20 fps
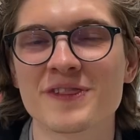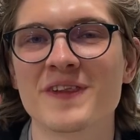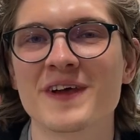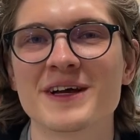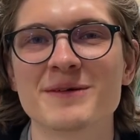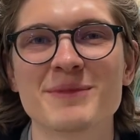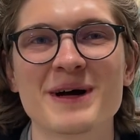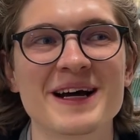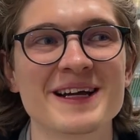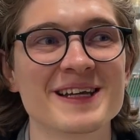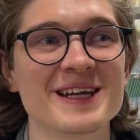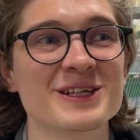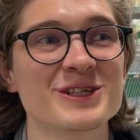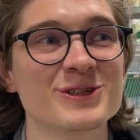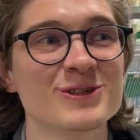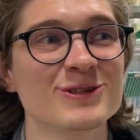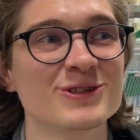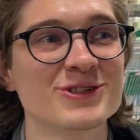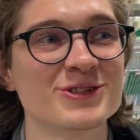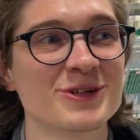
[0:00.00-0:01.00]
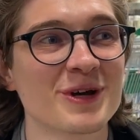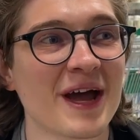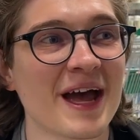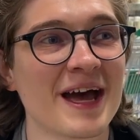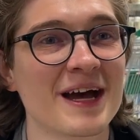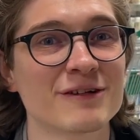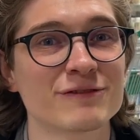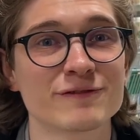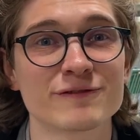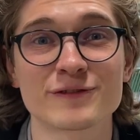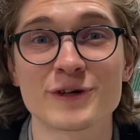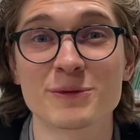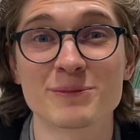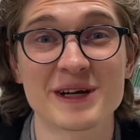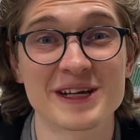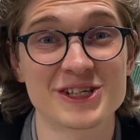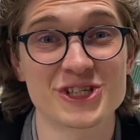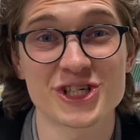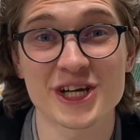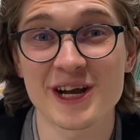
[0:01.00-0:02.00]
them I get used to have from
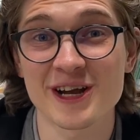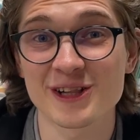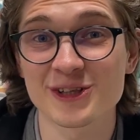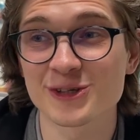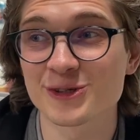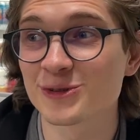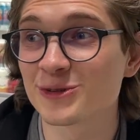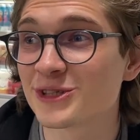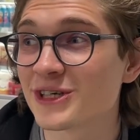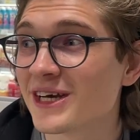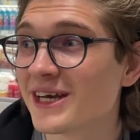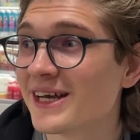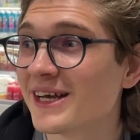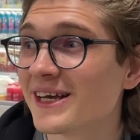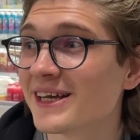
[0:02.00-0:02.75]
my childhood